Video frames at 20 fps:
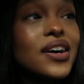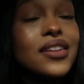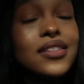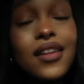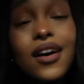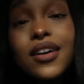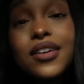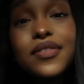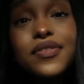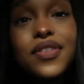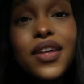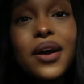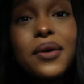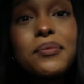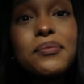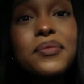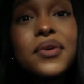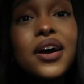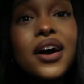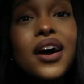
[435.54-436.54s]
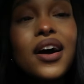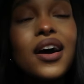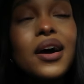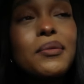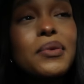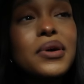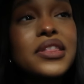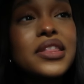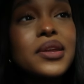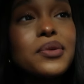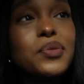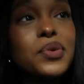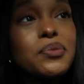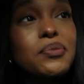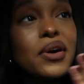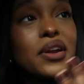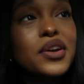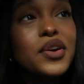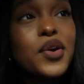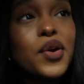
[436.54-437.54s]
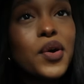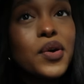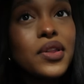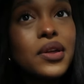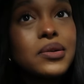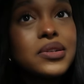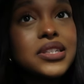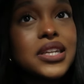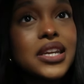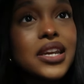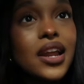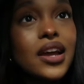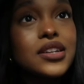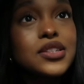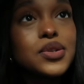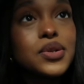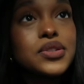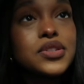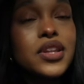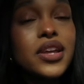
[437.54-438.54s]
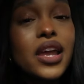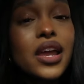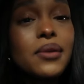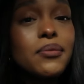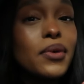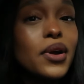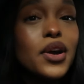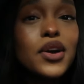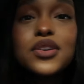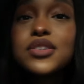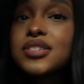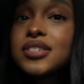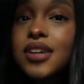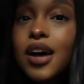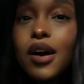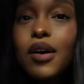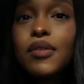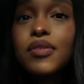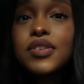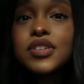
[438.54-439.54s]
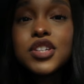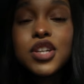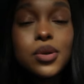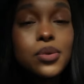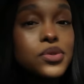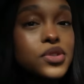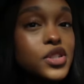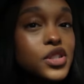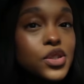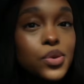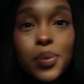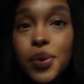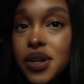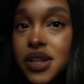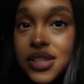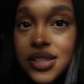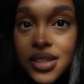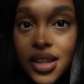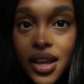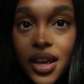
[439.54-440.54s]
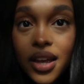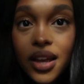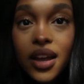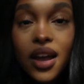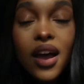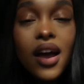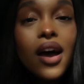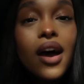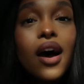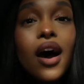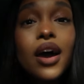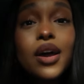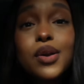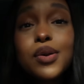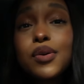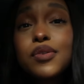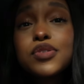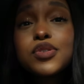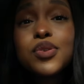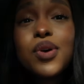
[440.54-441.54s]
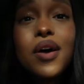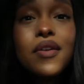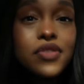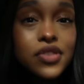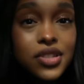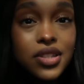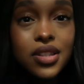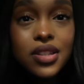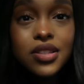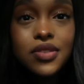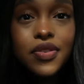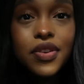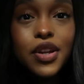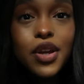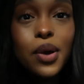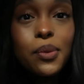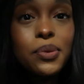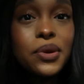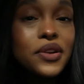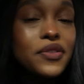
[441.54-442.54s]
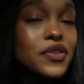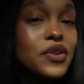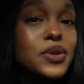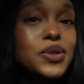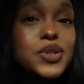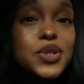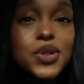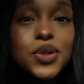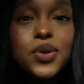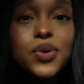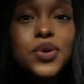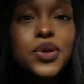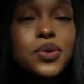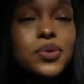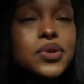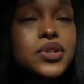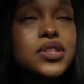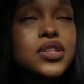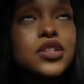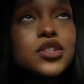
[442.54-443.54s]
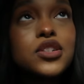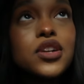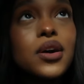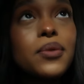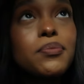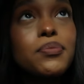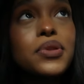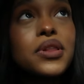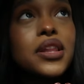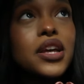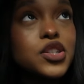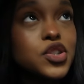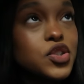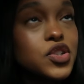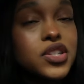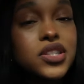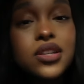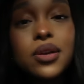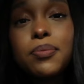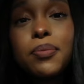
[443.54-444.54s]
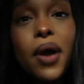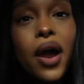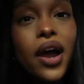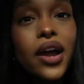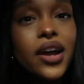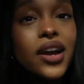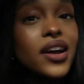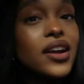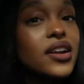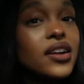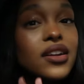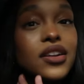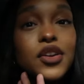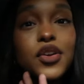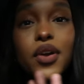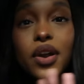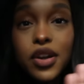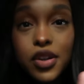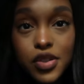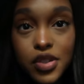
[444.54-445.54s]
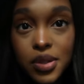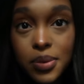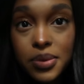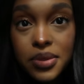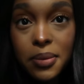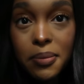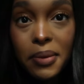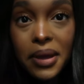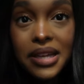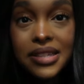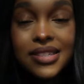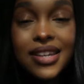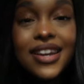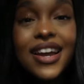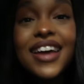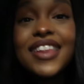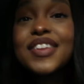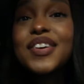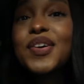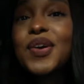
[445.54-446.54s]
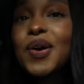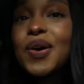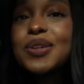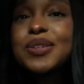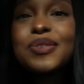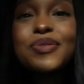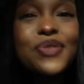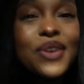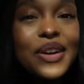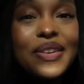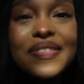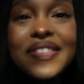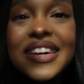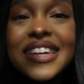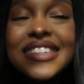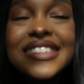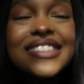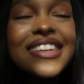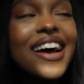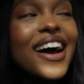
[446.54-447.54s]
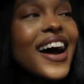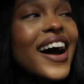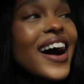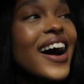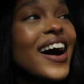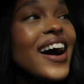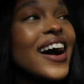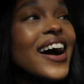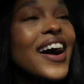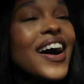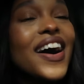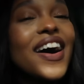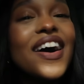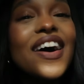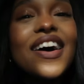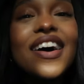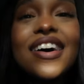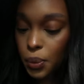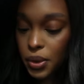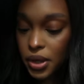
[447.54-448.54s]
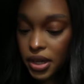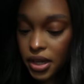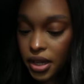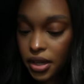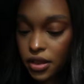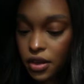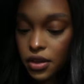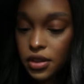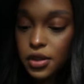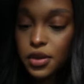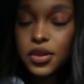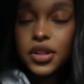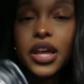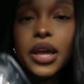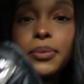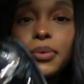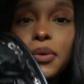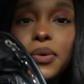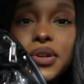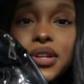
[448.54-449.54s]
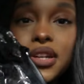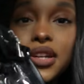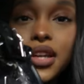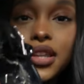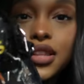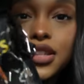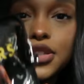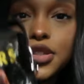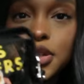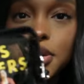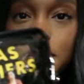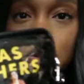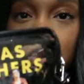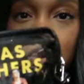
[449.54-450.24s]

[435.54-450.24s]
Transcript: a lot of them. And then we met a girl that was sitting next to us that came by herself. She was the sweetest thing. I don't know if she'll ever see this video, but if you do, you were such a pleasure to sit by, and your energy was amazing. And the girls in front of us, we did get there a little late, but we did get these cute